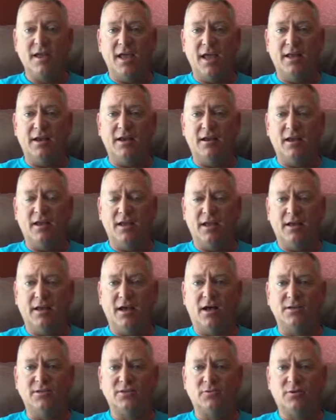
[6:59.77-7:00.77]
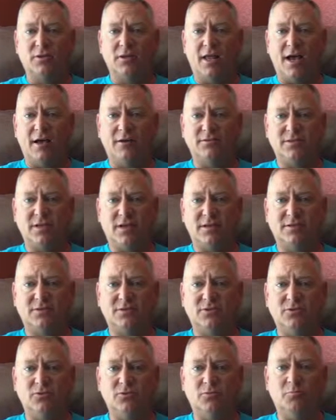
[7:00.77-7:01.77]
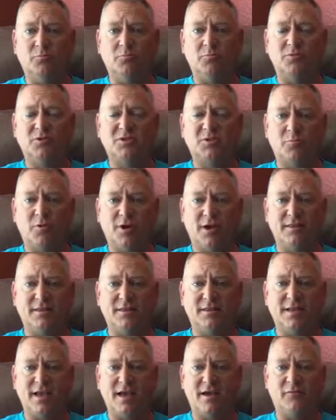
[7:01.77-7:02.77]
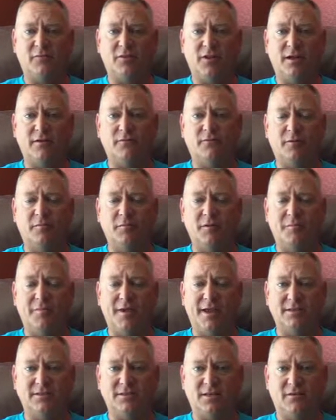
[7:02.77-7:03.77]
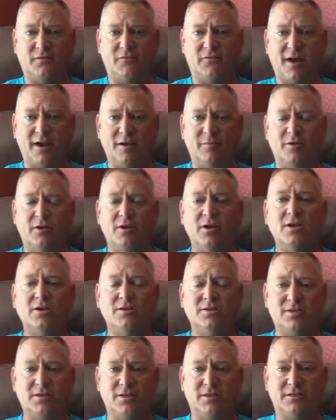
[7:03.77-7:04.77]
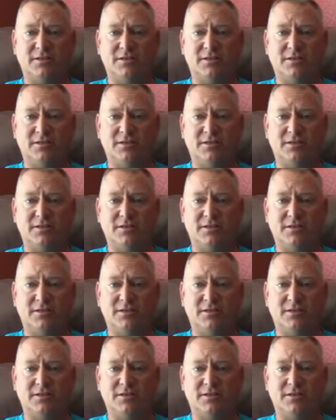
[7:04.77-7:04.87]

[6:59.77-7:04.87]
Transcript: And it also allows us to spread the Teflon from the base of the fiber to the